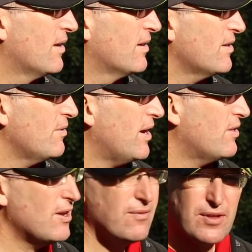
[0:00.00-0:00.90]
So yeah,
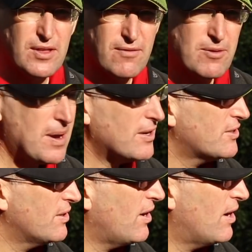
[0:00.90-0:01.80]
the other match
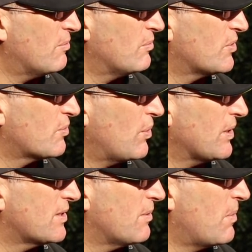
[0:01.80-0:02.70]
that
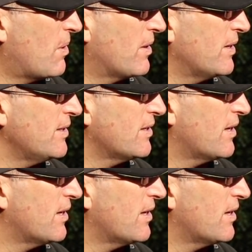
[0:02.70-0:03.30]
springs to mind,